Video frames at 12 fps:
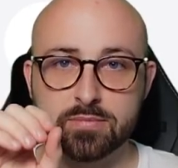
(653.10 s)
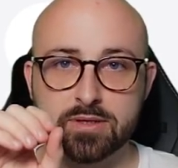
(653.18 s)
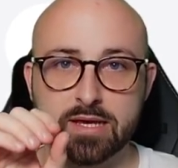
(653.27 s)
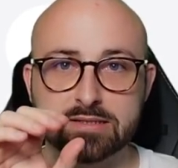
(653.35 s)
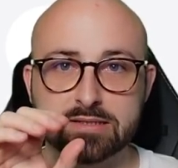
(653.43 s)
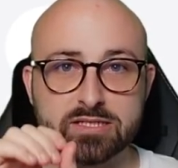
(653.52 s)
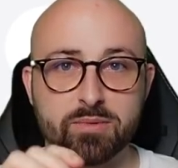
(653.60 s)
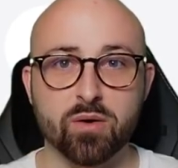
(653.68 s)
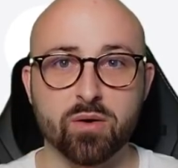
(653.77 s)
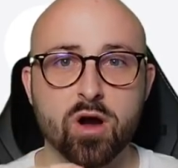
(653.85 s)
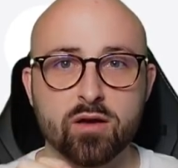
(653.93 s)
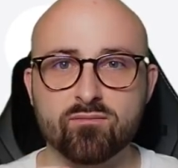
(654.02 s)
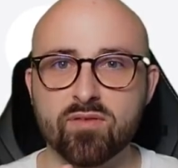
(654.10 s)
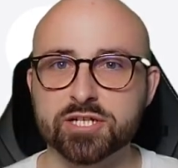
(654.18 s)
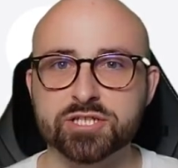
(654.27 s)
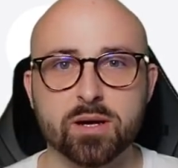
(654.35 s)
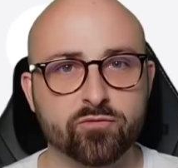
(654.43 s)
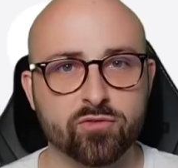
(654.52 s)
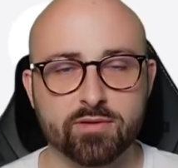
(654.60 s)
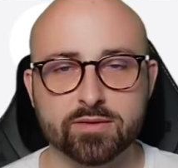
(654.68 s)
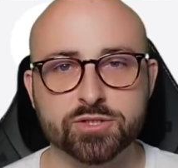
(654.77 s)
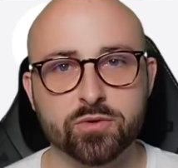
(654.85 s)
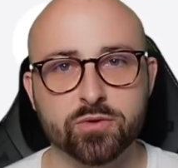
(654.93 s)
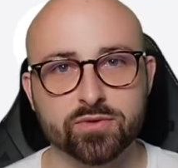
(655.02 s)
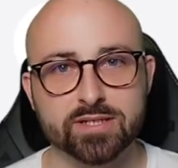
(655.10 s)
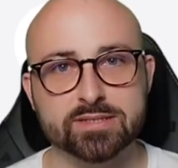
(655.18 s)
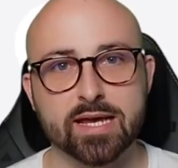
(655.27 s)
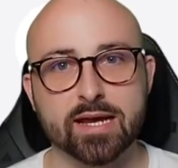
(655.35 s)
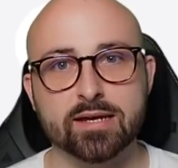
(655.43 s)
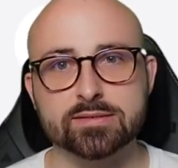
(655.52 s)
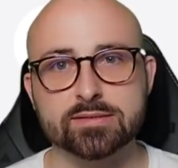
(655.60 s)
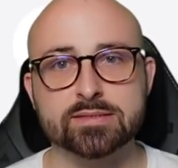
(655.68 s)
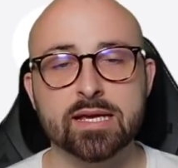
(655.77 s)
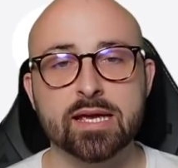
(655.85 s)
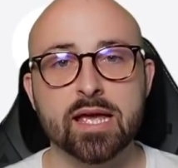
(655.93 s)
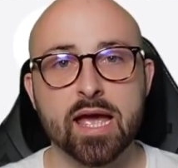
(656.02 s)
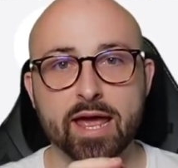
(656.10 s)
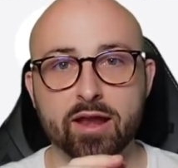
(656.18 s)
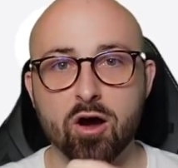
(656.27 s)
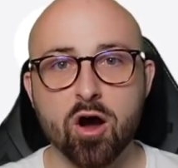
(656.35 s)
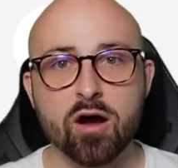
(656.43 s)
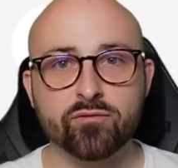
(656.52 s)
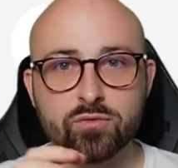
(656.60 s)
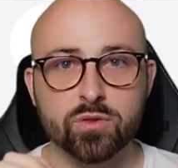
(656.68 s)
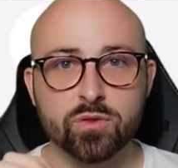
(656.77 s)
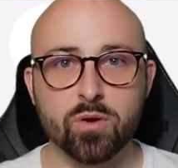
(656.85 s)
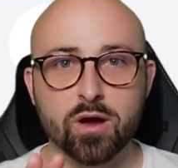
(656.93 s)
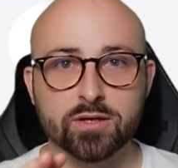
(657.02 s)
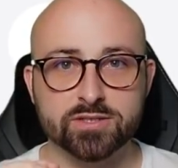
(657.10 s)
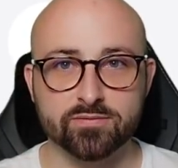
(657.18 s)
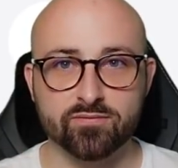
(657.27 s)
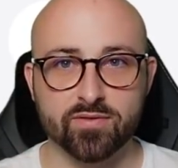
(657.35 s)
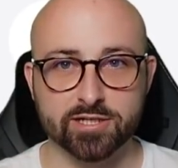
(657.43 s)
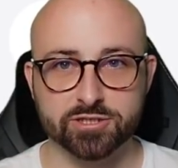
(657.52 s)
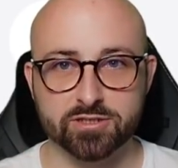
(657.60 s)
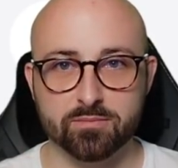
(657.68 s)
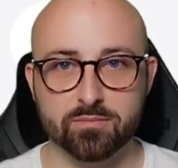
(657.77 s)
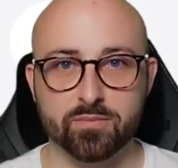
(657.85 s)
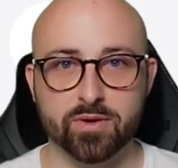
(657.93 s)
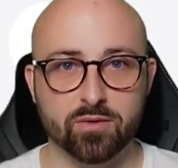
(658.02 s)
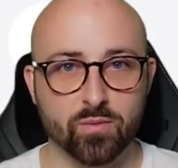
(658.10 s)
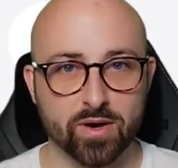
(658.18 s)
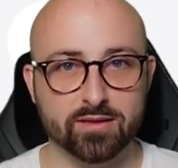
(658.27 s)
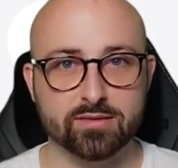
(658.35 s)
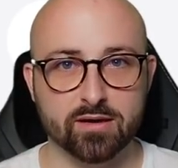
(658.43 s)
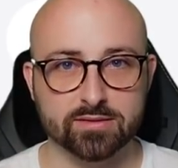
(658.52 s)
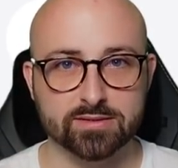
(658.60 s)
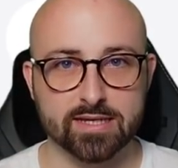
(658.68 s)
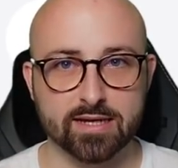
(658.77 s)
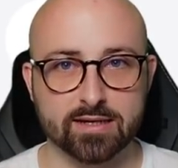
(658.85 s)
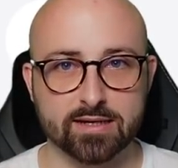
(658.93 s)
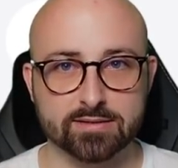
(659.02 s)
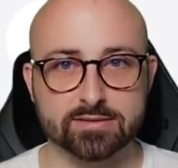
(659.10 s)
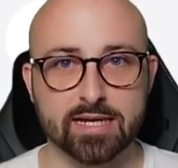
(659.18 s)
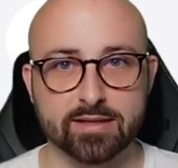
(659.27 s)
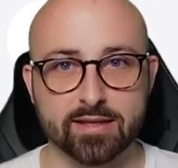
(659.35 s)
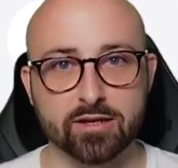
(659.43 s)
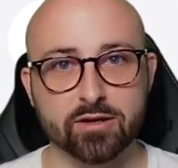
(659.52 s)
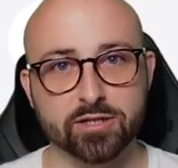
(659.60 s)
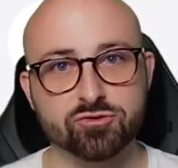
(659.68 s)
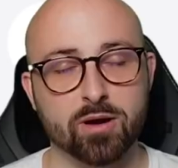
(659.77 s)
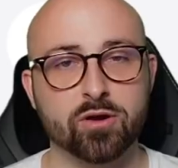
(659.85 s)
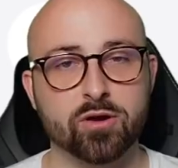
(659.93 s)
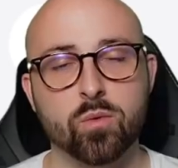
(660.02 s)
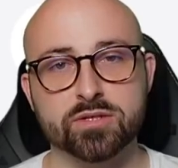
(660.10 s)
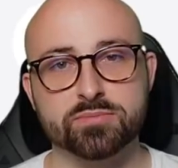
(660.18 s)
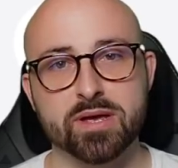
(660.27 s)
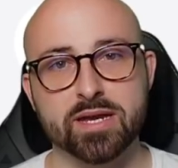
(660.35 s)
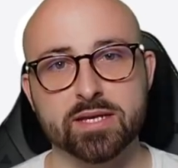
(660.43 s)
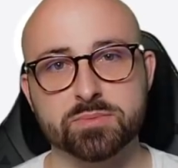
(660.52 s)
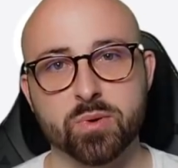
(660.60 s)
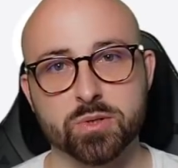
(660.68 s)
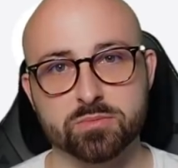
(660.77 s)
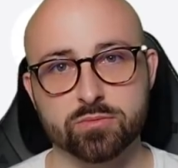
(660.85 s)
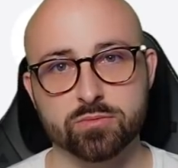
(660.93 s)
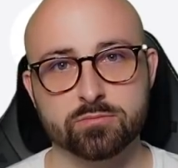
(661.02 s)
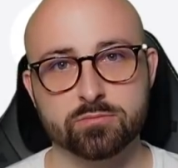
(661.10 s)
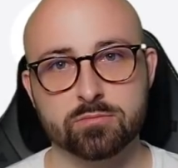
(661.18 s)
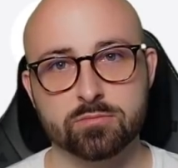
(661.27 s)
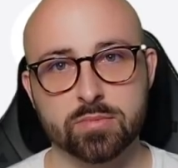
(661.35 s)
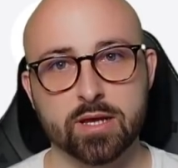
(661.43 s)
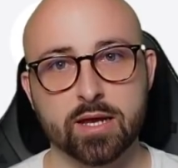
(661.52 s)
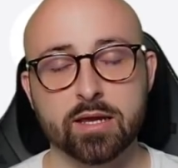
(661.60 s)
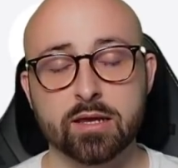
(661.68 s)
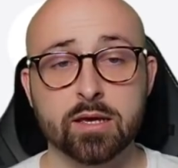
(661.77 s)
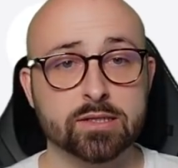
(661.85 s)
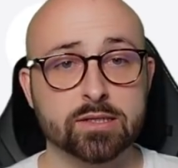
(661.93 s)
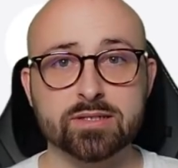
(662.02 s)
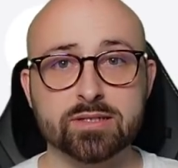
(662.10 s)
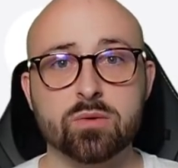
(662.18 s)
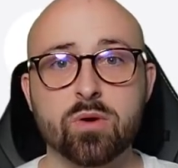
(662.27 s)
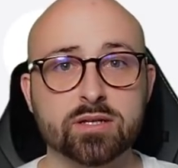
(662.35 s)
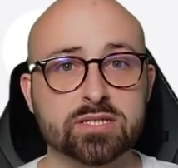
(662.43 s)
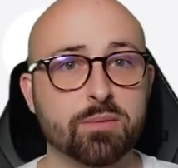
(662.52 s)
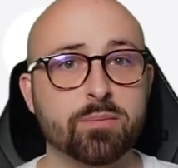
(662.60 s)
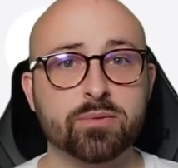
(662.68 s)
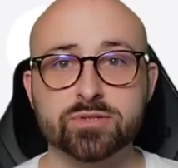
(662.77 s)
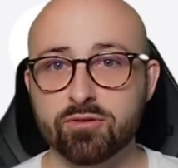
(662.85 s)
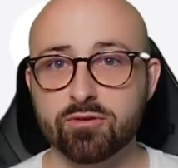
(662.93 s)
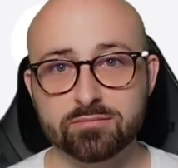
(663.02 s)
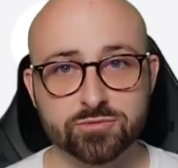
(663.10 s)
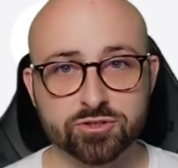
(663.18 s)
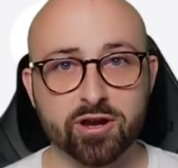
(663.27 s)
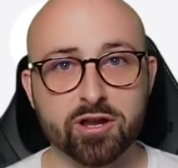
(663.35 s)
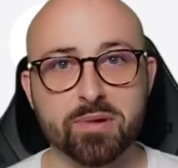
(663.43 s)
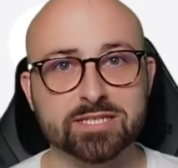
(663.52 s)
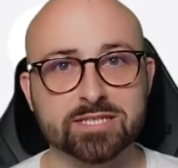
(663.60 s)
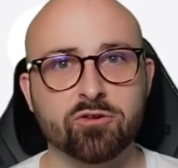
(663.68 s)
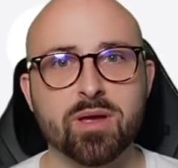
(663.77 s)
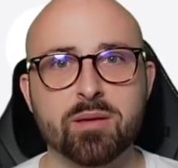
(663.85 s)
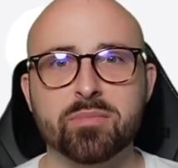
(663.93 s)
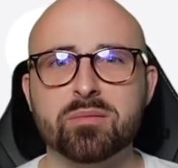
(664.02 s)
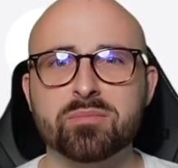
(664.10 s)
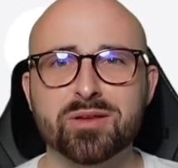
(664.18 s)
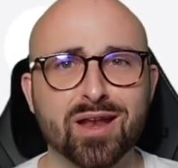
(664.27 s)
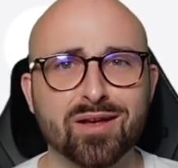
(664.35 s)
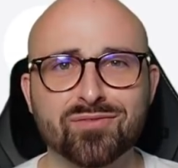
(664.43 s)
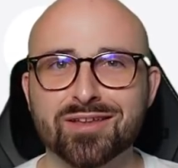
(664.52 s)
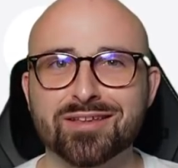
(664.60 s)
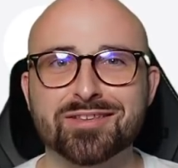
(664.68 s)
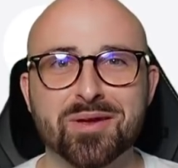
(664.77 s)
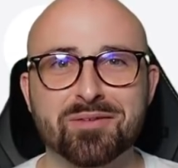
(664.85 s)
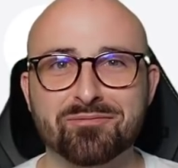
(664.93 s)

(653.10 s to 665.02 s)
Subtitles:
Okay, so there's going to be a word flash up for around 2 or 3 seconds. And after all the words have flashed up, we're going to wait 30 seconds and then you're going to try and recall as many as possible. Okay, so as the words coming up on the screen, try your best to remember them. You don't have to do it